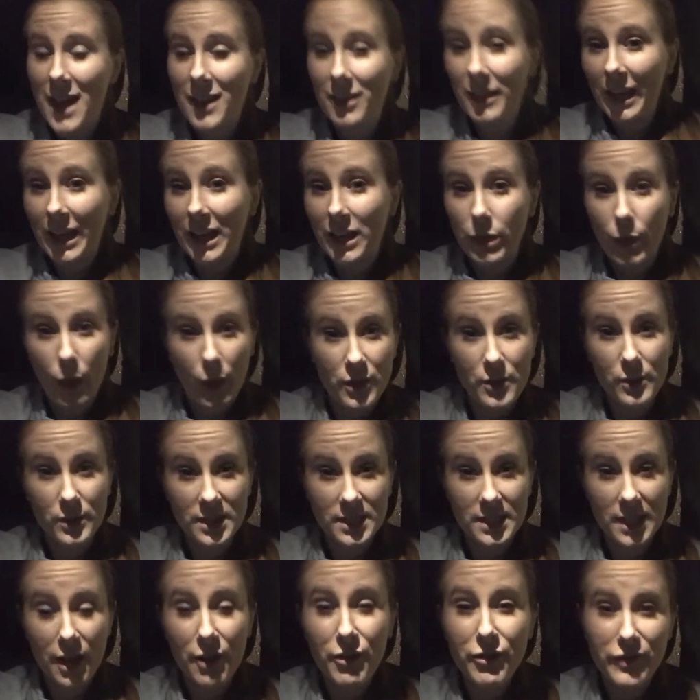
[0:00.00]
and like the
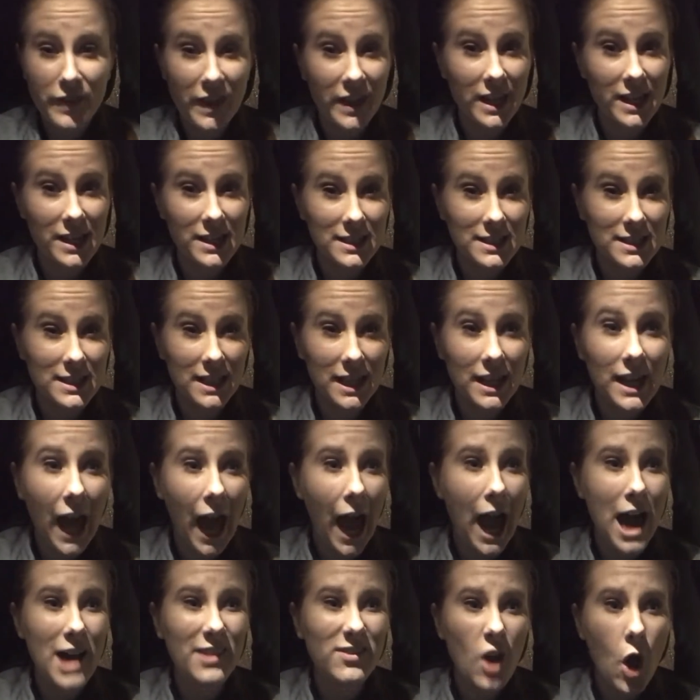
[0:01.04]
stuff that it did
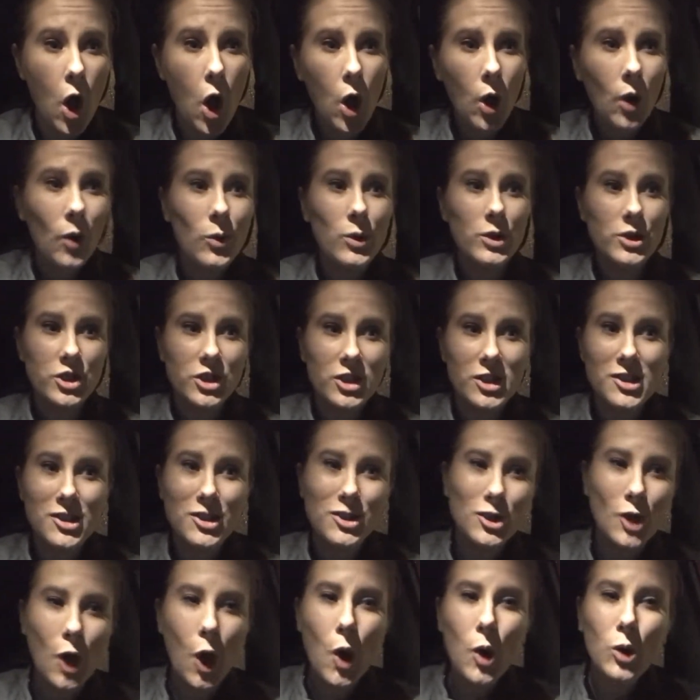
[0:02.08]
have was
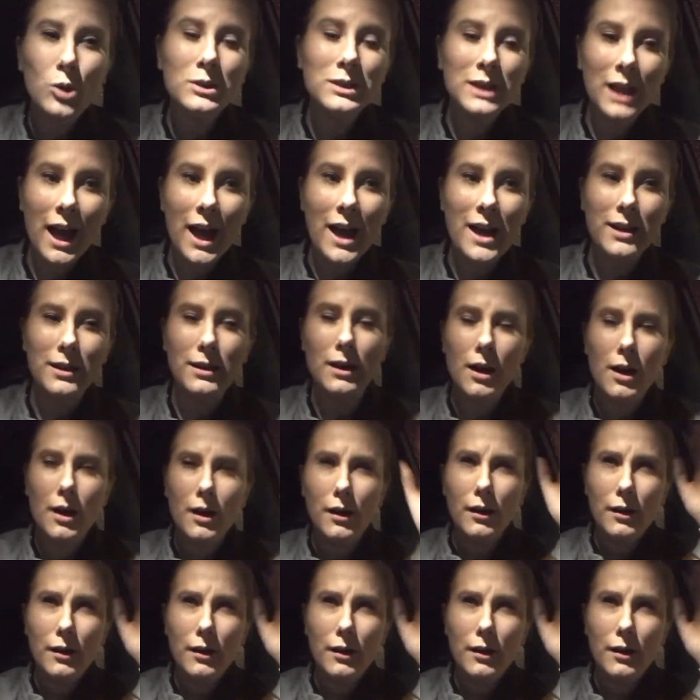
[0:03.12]
just so like